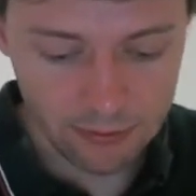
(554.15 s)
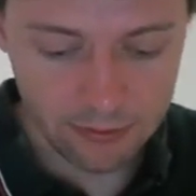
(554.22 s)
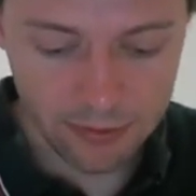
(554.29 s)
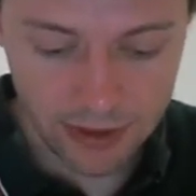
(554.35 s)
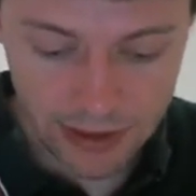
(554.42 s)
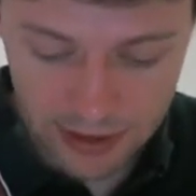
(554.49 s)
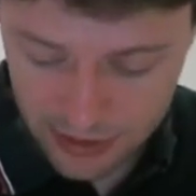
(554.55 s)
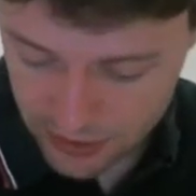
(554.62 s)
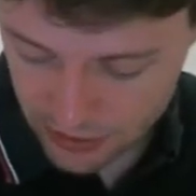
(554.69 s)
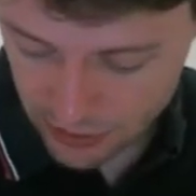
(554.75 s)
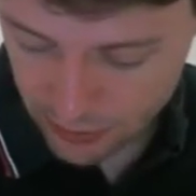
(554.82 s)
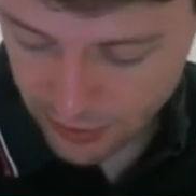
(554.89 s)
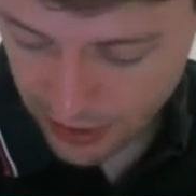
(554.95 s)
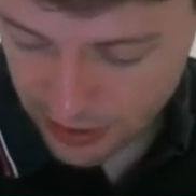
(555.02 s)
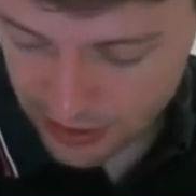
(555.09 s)
please
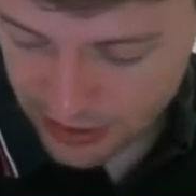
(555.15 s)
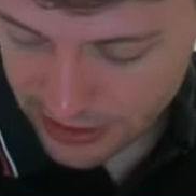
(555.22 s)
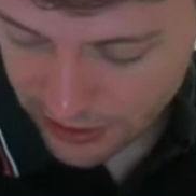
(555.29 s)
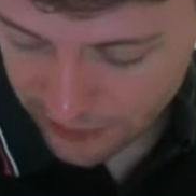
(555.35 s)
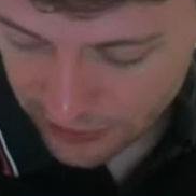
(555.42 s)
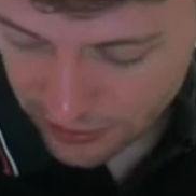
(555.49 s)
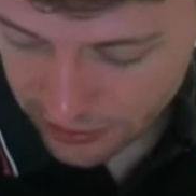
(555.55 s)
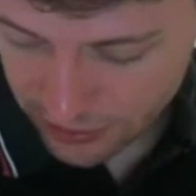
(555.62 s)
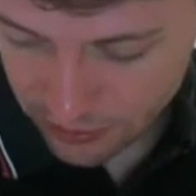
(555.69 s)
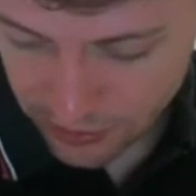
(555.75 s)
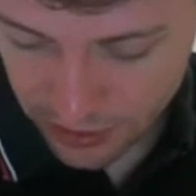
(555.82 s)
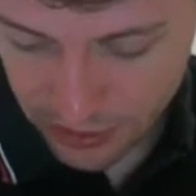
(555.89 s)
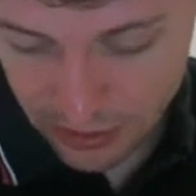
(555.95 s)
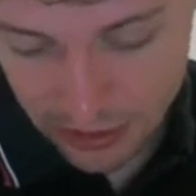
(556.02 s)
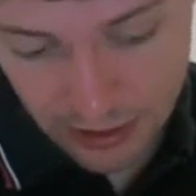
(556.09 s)
do page
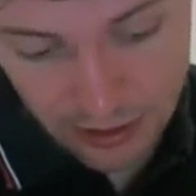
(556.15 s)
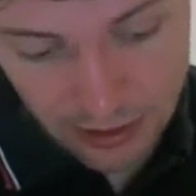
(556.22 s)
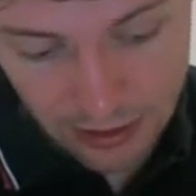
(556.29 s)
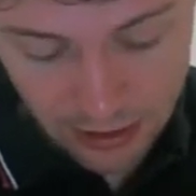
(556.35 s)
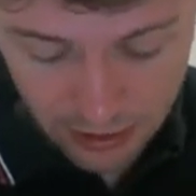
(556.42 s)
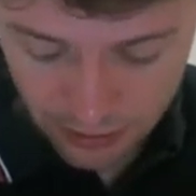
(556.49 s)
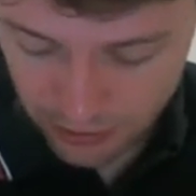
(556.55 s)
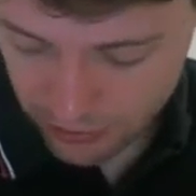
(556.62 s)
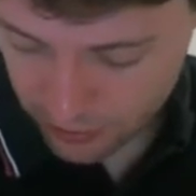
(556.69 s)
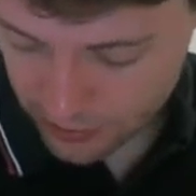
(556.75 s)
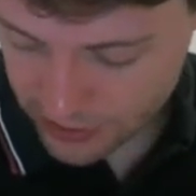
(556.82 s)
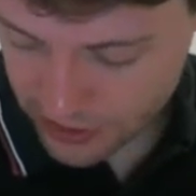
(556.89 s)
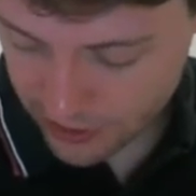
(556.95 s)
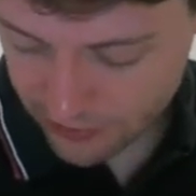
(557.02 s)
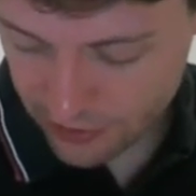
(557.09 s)
73 through
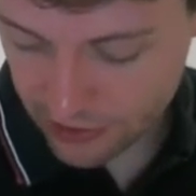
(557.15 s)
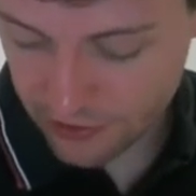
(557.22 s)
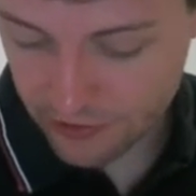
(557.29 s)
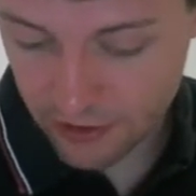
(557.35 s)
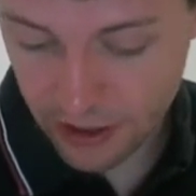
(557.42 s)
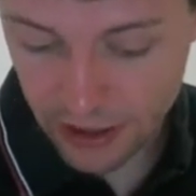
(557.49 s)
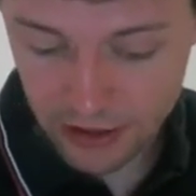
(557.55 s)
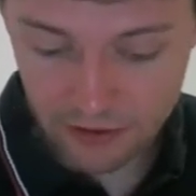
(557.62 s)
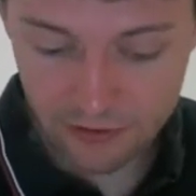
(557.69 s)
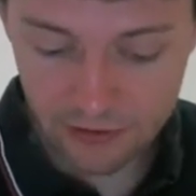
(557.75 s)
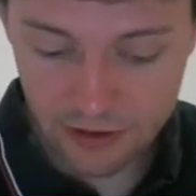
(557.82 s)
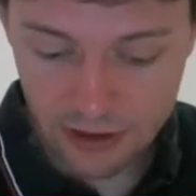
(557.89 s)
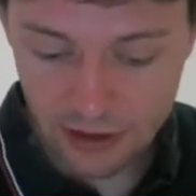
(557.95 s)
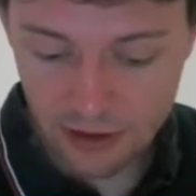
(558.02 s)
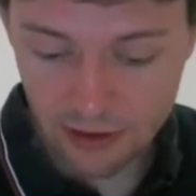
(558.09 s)

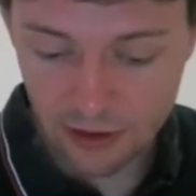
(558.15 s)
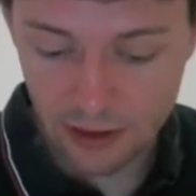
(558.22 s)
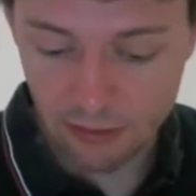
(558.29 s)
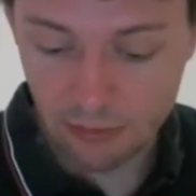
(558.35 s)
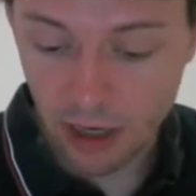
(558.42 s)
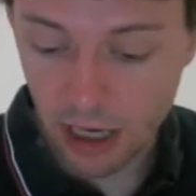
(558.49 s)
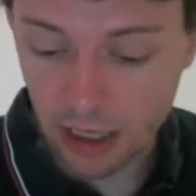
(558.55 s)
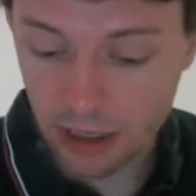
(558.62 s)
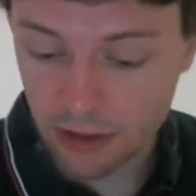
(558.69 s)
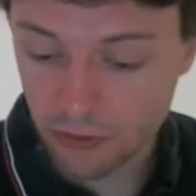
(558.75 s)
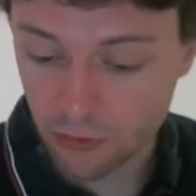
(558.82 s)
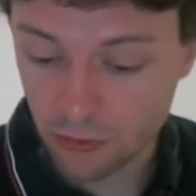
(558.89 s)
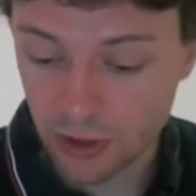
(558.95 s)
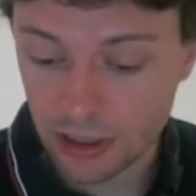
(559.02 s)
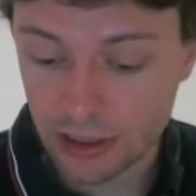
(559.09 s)
75, the mock
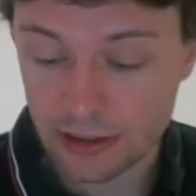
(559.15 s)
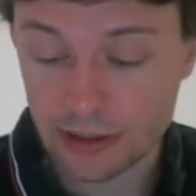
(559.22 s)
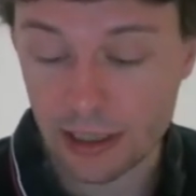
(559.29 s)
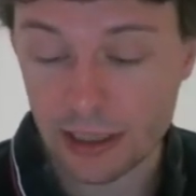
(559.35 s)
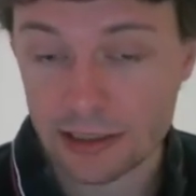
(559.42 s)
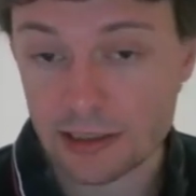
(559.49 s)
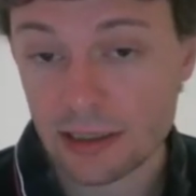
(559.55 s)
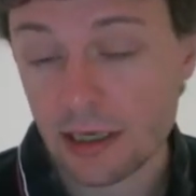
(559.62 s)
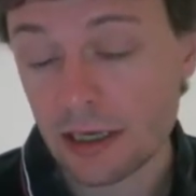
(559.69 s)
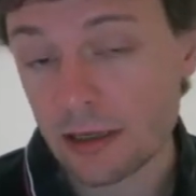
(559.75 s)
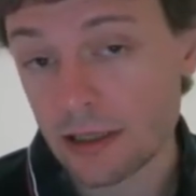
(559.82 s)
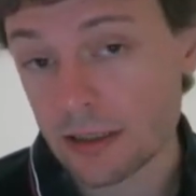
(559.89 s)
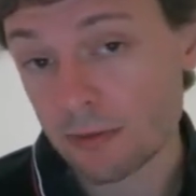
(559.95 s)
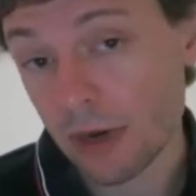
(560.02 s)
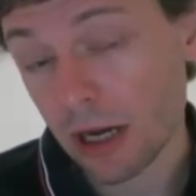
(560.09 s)
reading test.
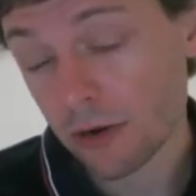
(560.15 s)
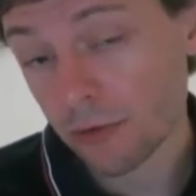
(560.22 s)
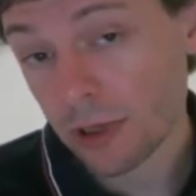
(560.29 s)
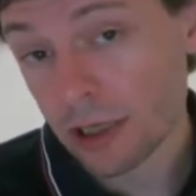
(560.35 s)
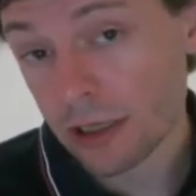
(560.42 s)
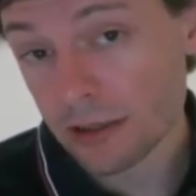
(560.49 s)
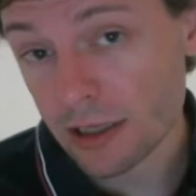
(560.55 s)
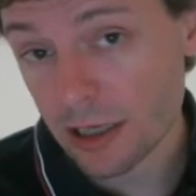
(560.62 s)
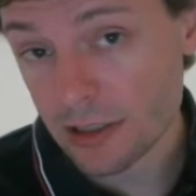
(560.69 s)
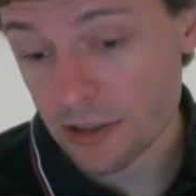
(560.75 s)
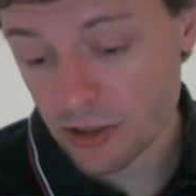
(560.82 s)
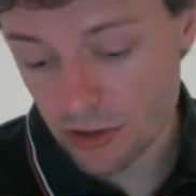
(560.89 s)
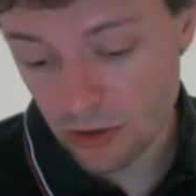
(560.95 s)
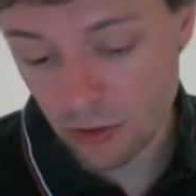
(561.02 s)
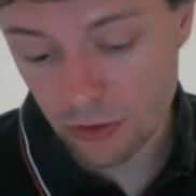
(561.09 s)
This mock reading test
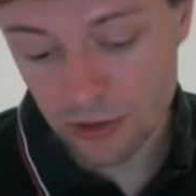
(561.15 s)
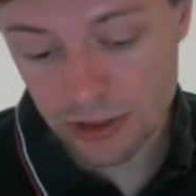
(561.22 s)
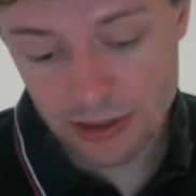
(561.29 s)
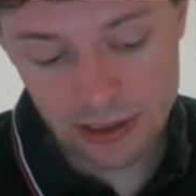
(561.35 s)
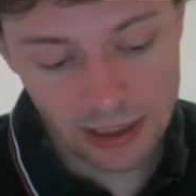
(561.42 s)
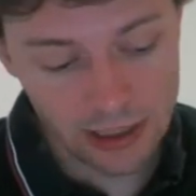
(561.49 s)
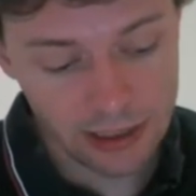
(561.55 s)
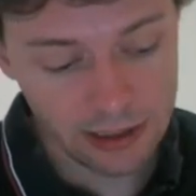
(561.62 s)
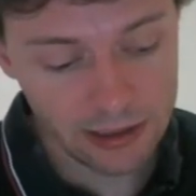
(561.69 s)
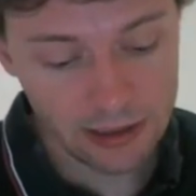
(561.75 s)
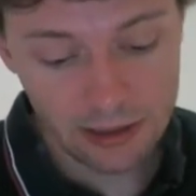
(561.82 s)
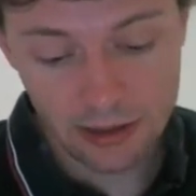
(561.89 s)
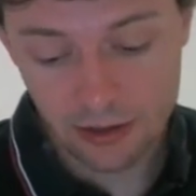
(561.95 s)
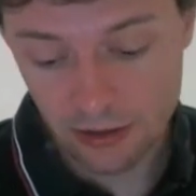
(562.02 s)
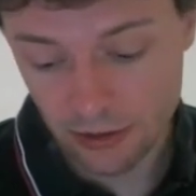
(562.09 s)
should only take
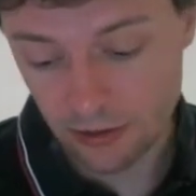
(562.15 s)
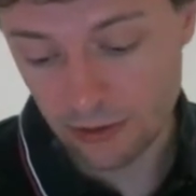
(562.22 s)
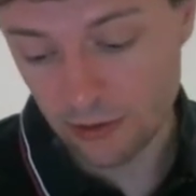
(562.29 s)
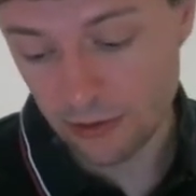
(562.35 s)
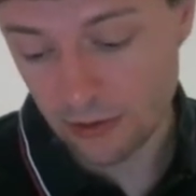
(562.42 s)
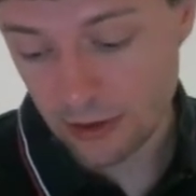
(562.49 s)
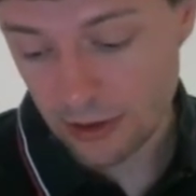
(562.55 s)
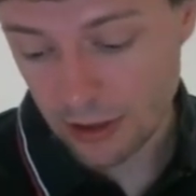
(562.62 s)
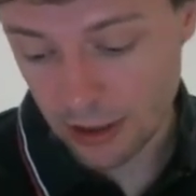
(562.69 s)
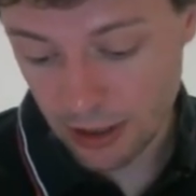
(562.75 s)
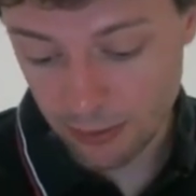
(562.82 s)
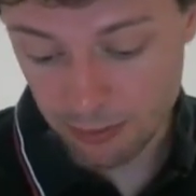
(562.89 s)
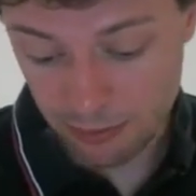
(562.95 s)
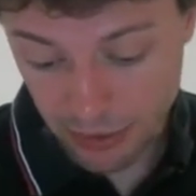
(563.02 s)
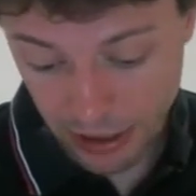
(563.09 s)
you
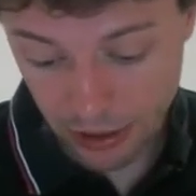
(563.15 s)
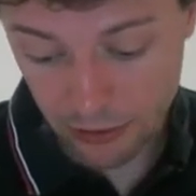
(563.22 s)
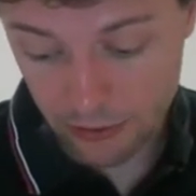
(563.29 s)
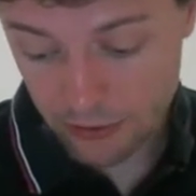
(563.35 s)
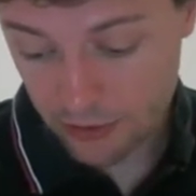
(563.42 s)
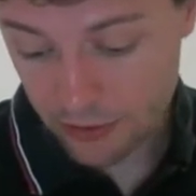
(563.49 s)
about